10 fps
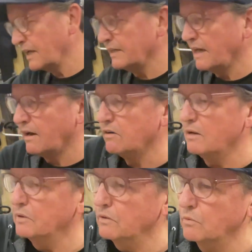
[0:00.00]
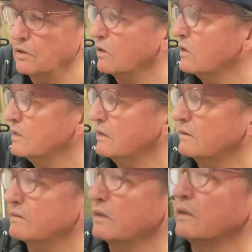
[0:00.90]
Now I'm going to work on
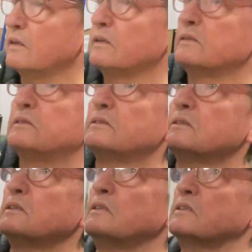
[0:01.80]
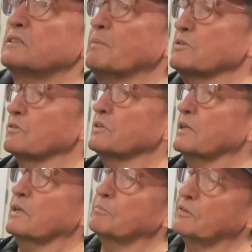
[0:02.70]
these special
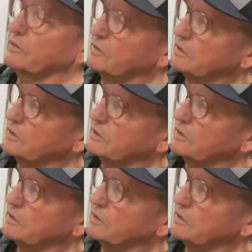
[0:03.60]
clamps.